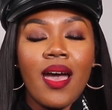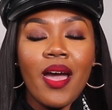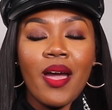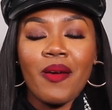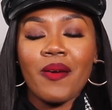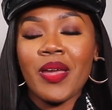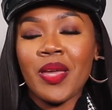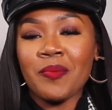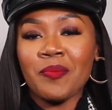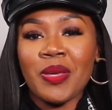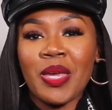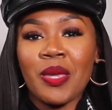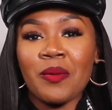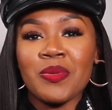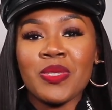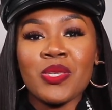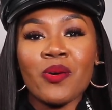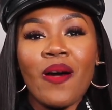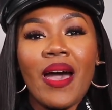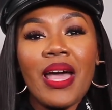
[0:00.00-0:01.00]
All right, babe,
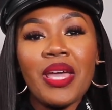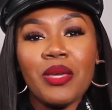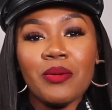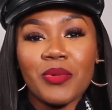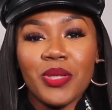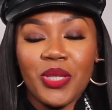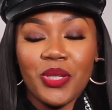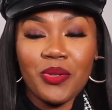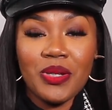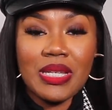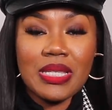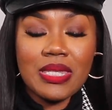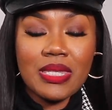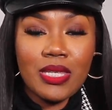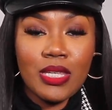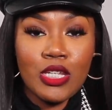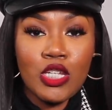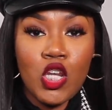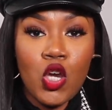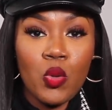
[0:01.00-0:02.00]
so I am curious
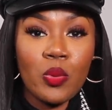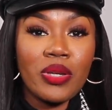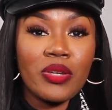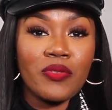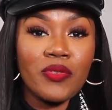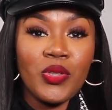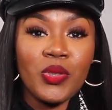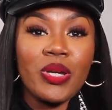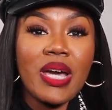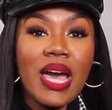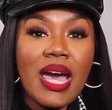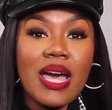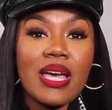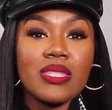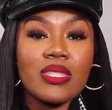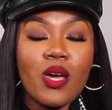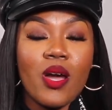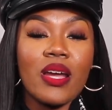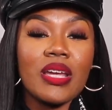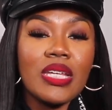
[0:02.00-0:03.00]
to know if you
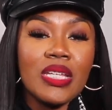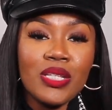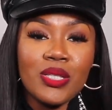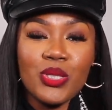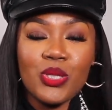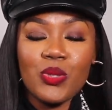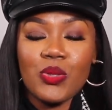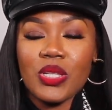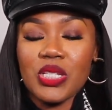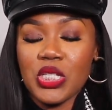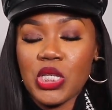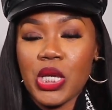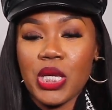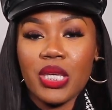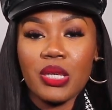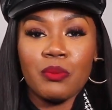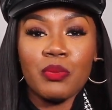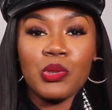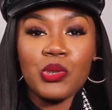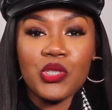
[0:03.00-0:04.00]
guys are into the
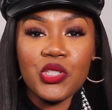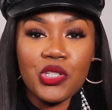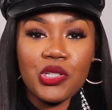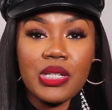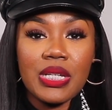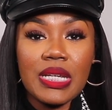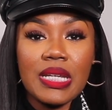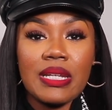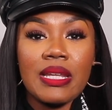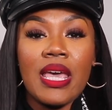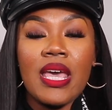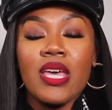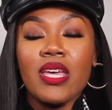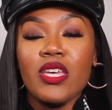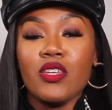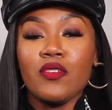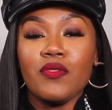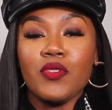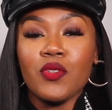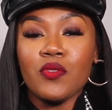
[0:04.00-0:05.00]
chunky boot trend,
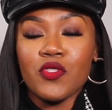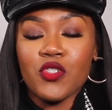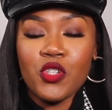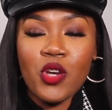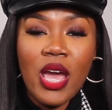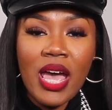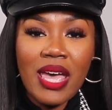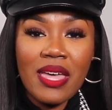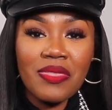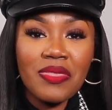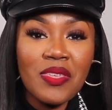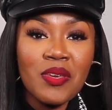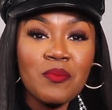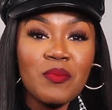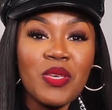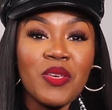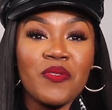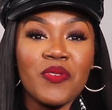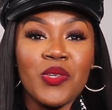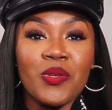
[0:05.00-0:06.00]
if you've tried them,
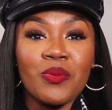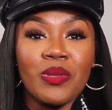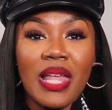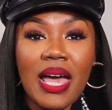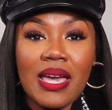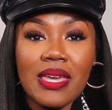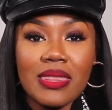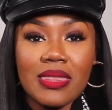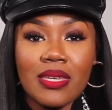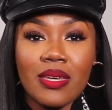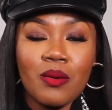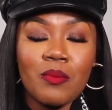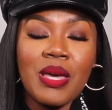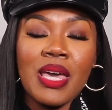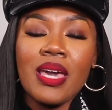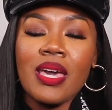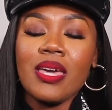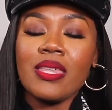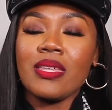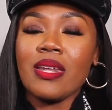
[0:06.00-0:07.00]
if you like them,
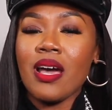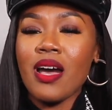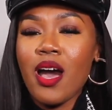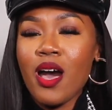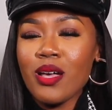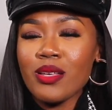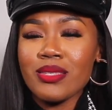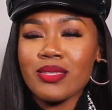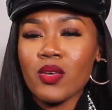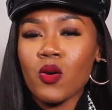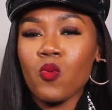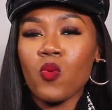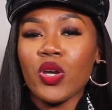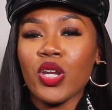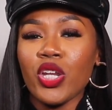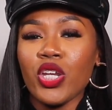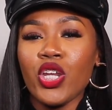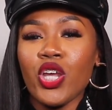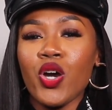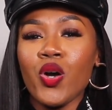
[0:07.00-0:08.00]
and then I also want
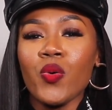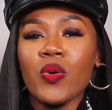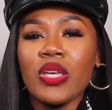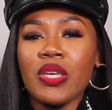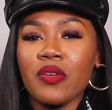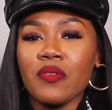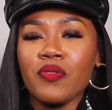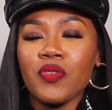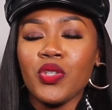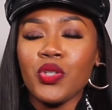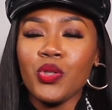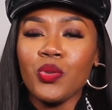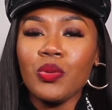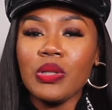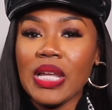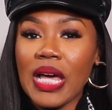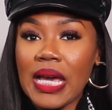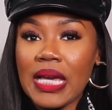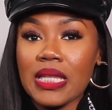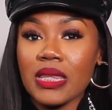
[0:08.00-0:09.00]
to know if you
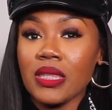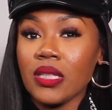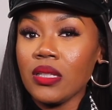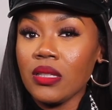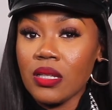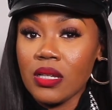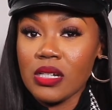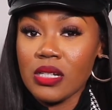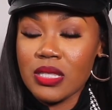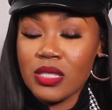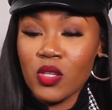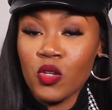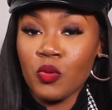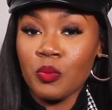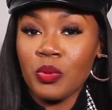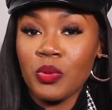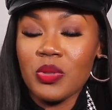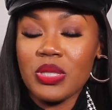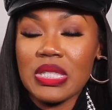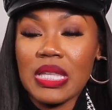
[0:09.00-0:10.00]
like the lug sole
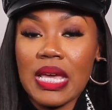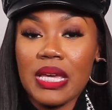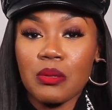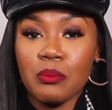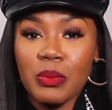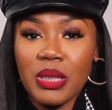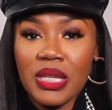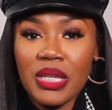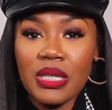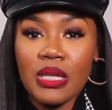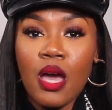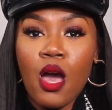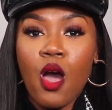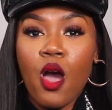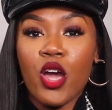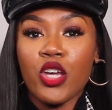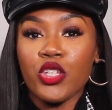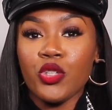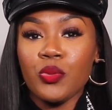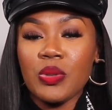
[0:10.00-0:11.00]
boots like me.
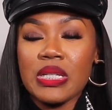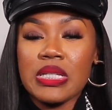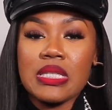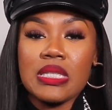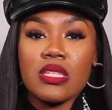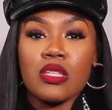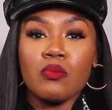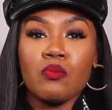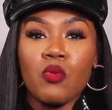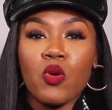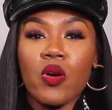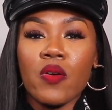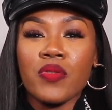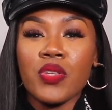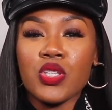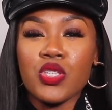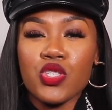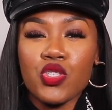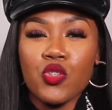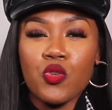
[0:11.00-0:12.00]
Are you into more of
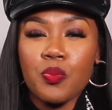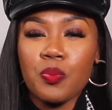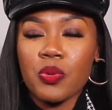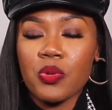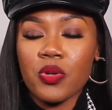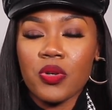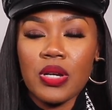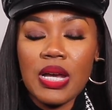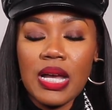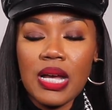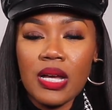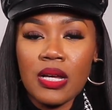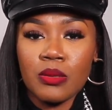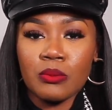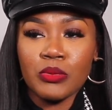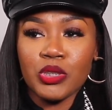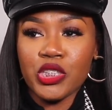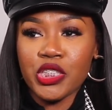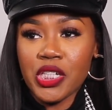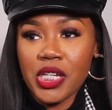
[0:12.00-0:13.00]
the super
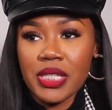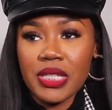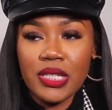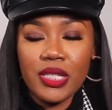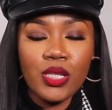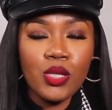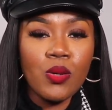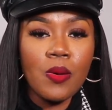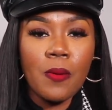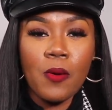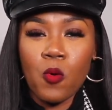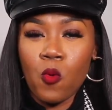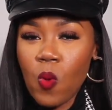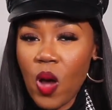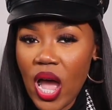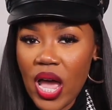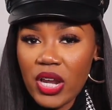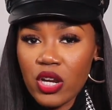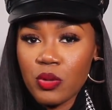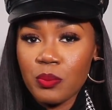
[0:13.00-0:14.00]
um, chunky,
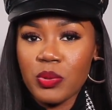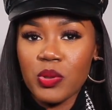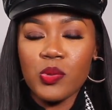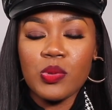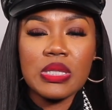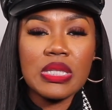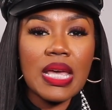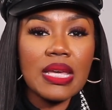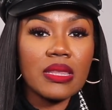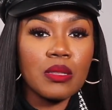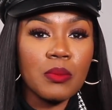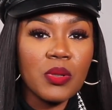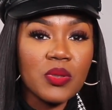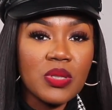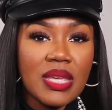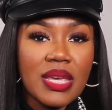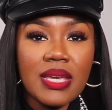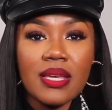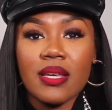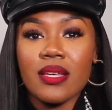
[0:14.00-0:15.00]
wider boots like the
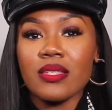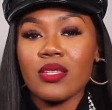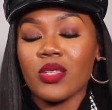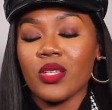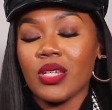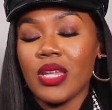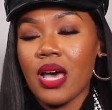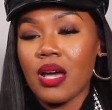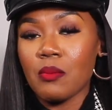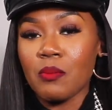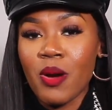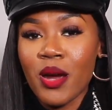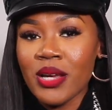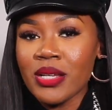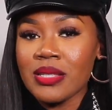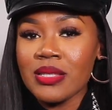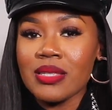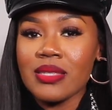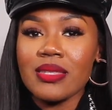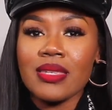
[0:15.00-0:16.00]
Bottegas or the Doc
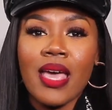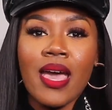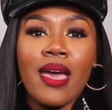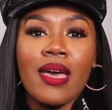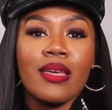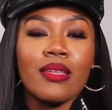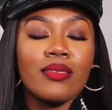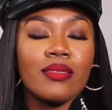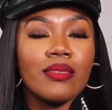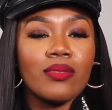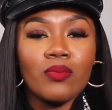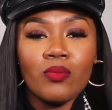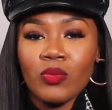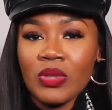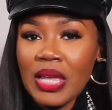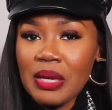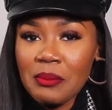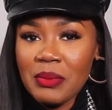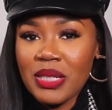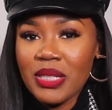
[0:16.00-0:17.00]
Martens?
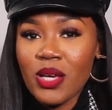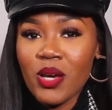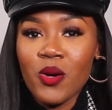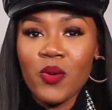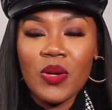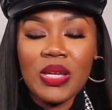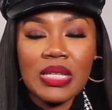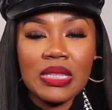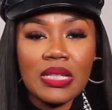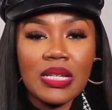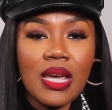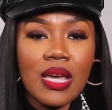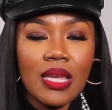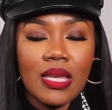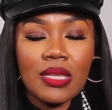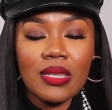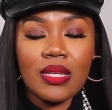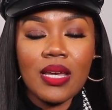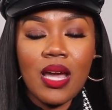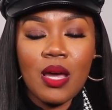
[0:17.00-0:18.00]
let me know in the
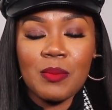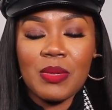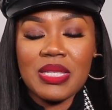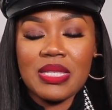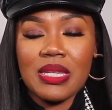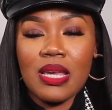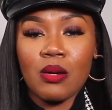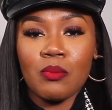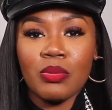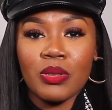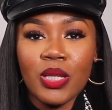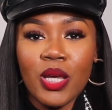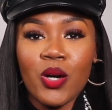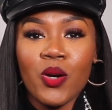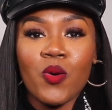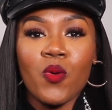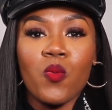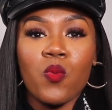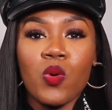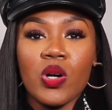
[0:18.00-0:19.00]
in the comments down
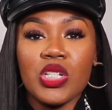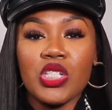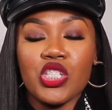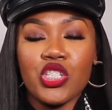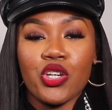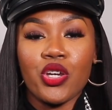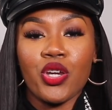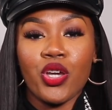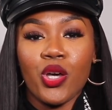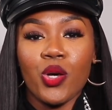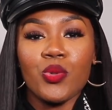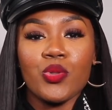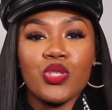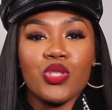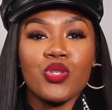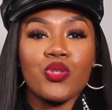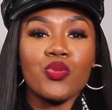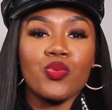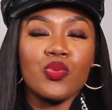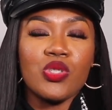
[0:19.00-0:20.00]
below what's your
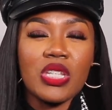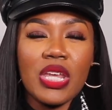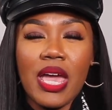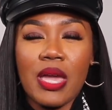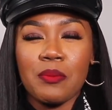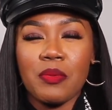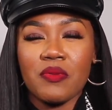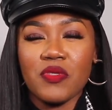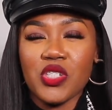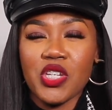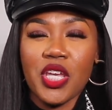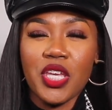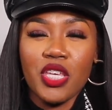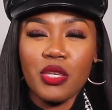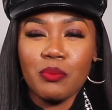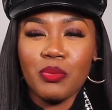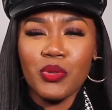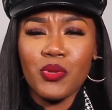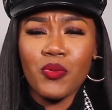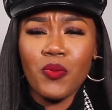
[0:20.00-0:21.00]
go-to type of chunky
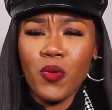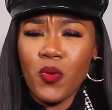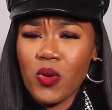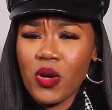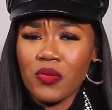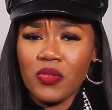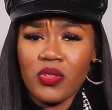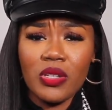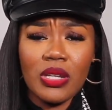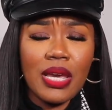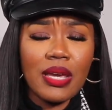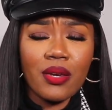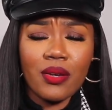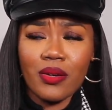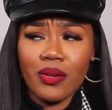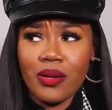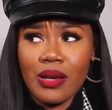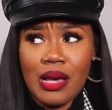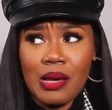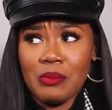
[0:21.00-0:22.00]
boot or if you're like
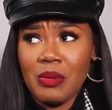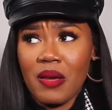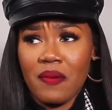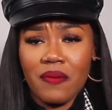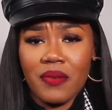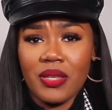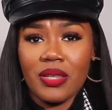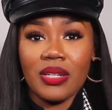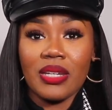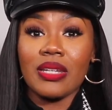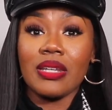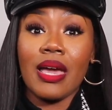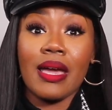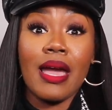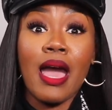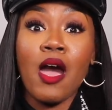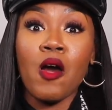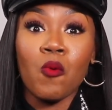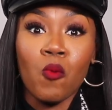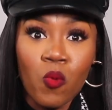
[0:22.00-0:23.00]
girl i'm not feeling it like
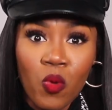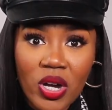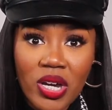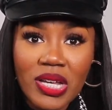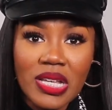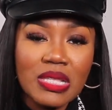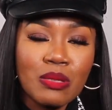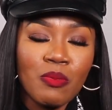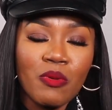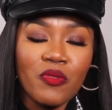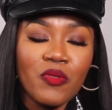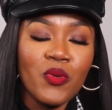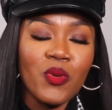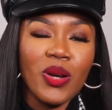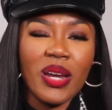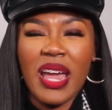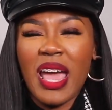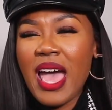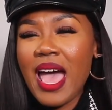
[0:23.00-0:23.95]
i was before